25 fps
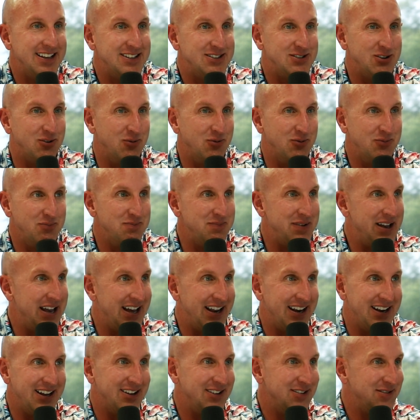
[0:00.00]
So
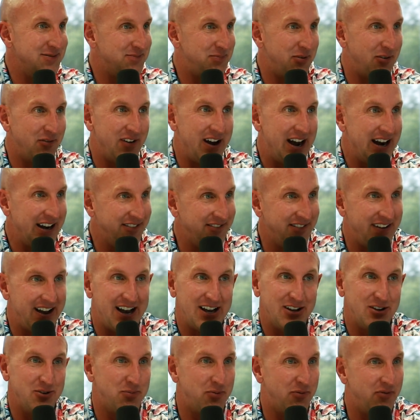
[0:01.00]
man, providing
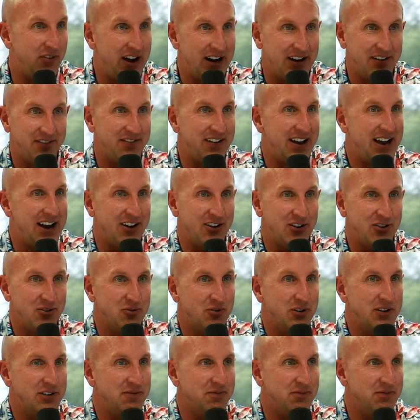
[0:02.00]

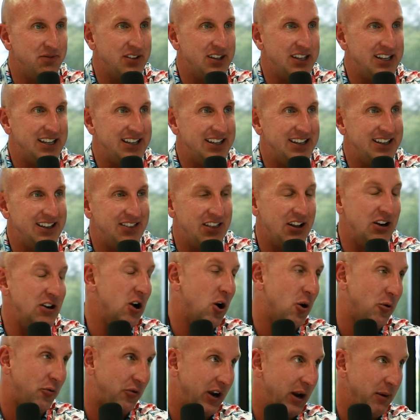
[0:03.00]
value. And the
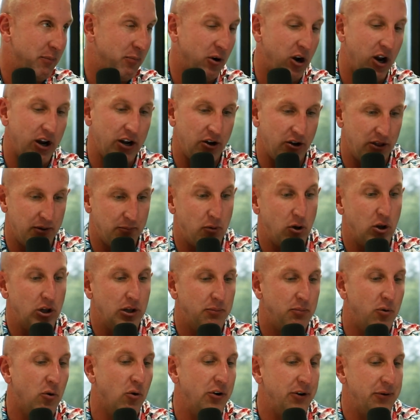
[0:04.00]
note that I put on here, the
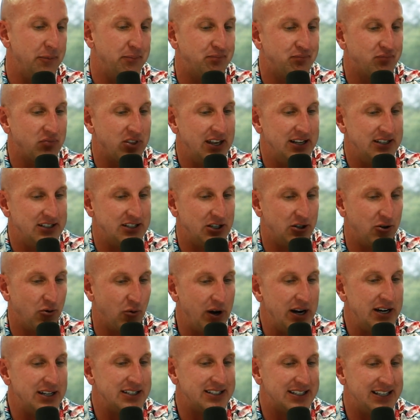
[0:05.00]
bullet point, is the
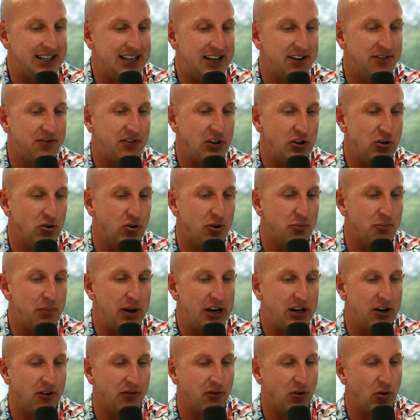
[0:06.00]
greatest gift that you can
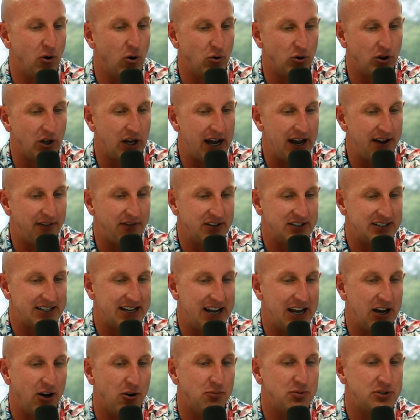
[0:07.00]
make of your own life is
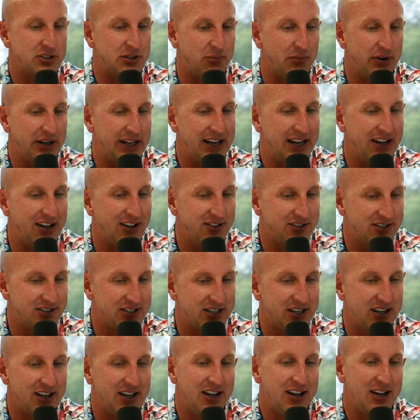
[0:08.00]
to help somebody
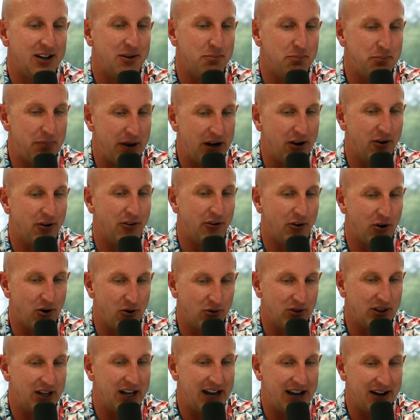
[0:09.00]
else better their
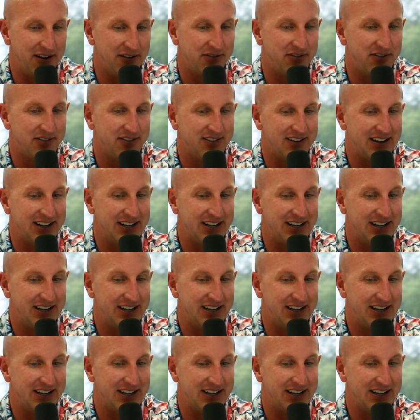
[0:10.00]
own life.